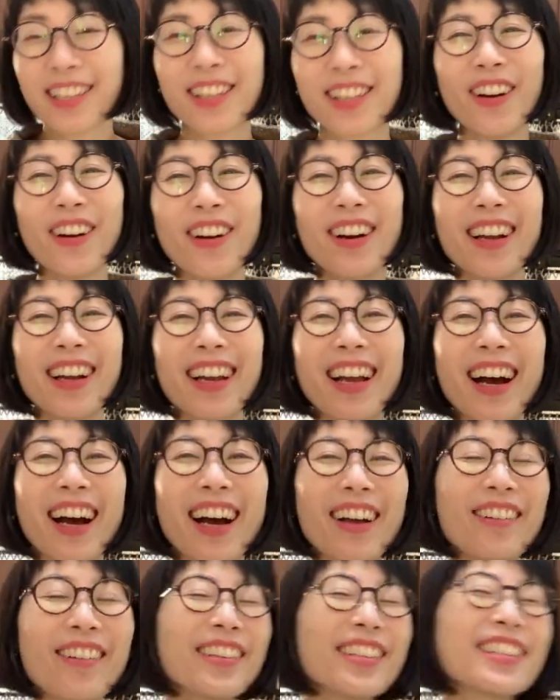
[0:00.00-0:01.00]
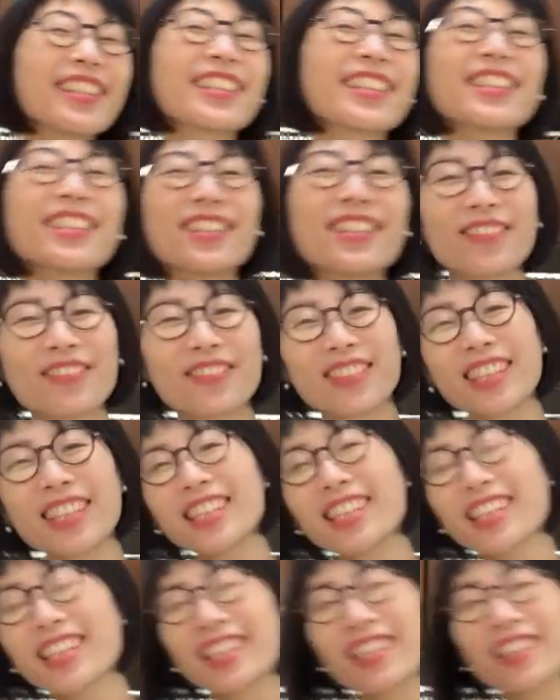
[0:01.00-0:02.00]
sorry, I was just
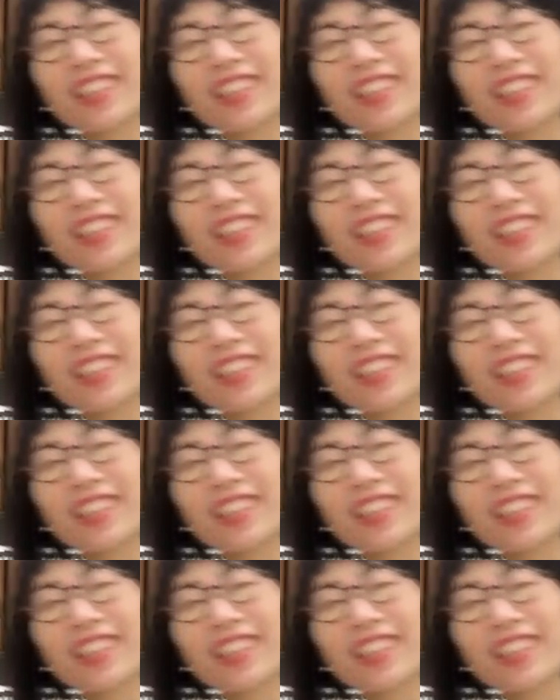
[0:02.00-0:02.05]
reading